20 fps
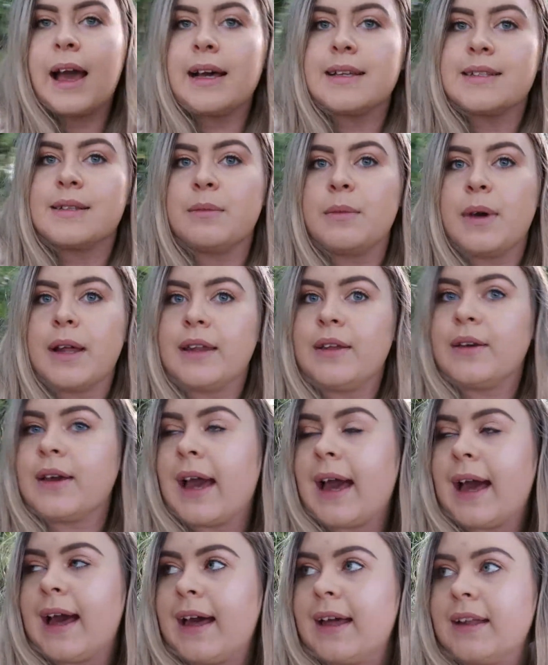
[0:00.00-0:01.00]
as and when you
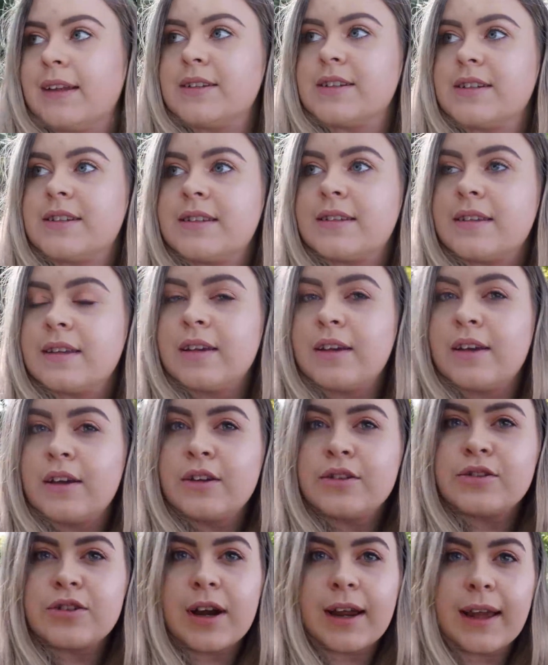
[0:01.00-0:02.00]
can, just
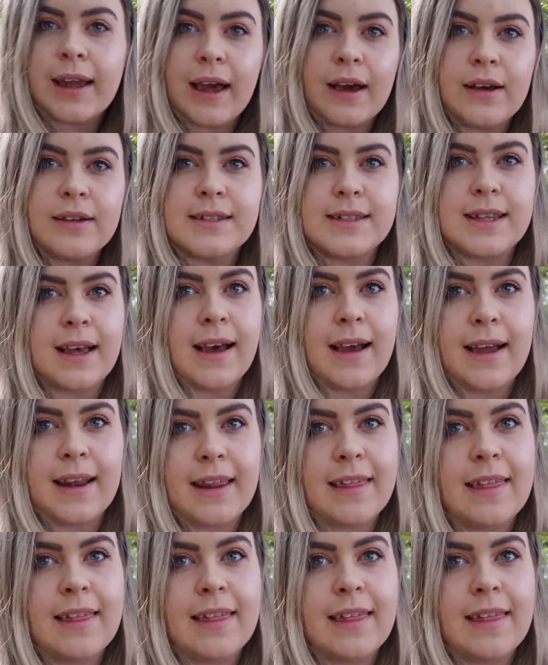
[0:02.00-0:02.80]
try and get outside.